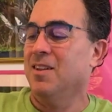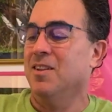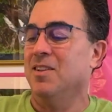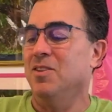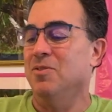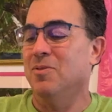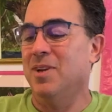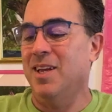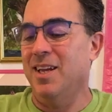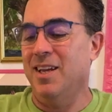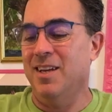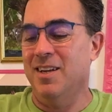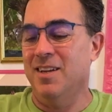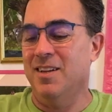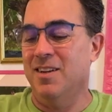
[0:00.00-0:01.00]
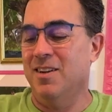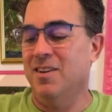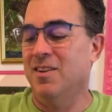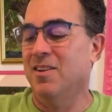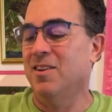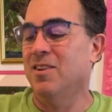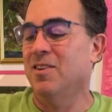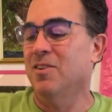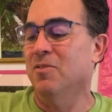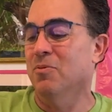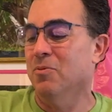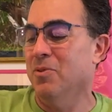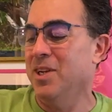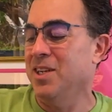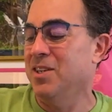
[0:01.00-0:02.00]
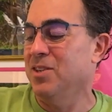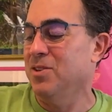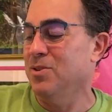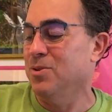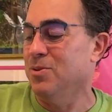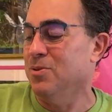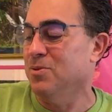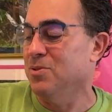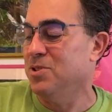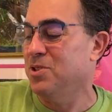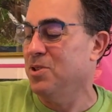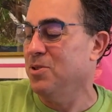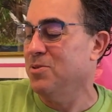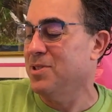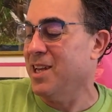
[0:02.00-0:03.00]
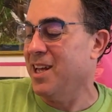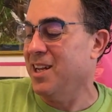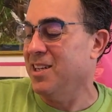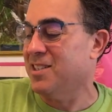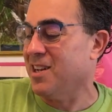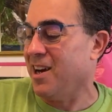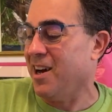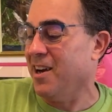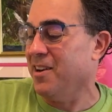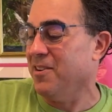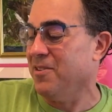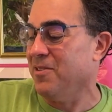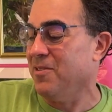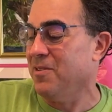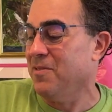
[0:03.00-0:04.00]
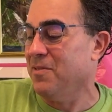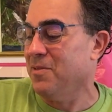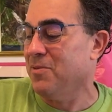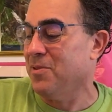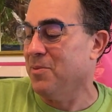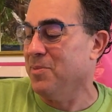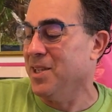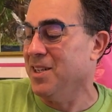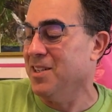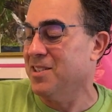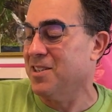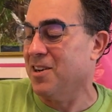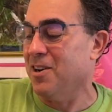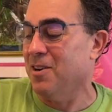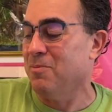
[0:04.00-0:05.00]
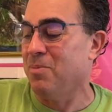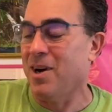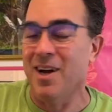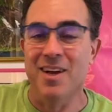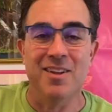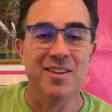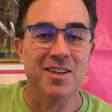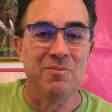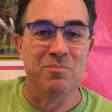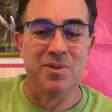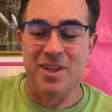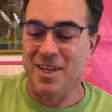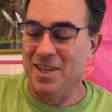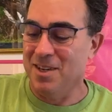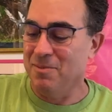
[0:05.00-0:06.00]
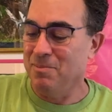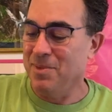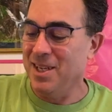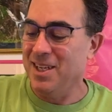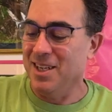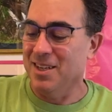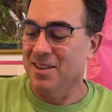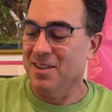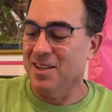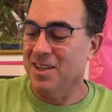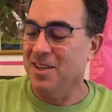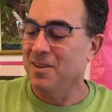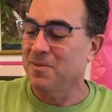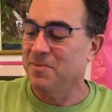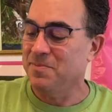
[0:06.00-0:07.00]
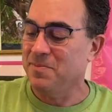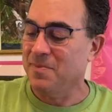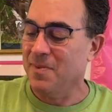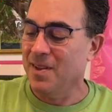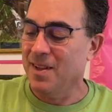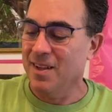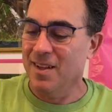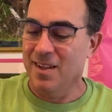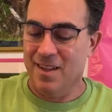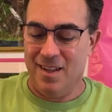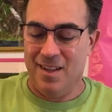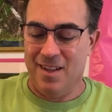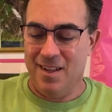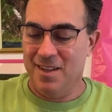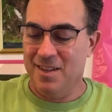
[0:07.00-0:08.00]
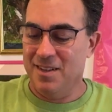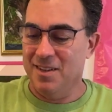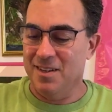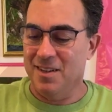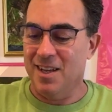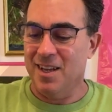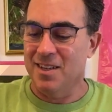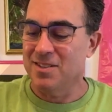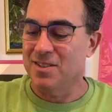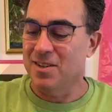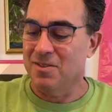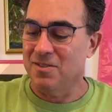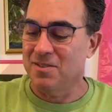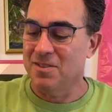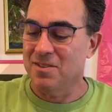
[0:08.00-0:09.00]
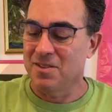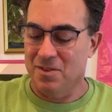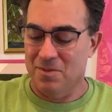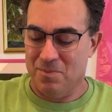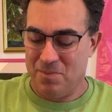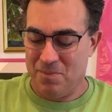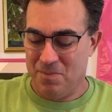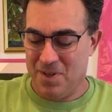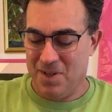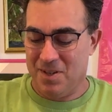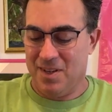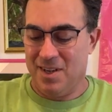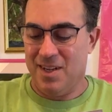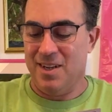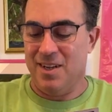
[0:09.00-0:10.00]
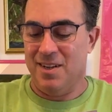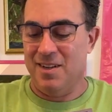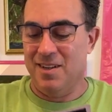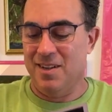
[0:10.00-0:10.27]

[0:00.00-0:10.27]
you can redo, choose any tile from the discard pile and play it immediately. Okay, so, okay.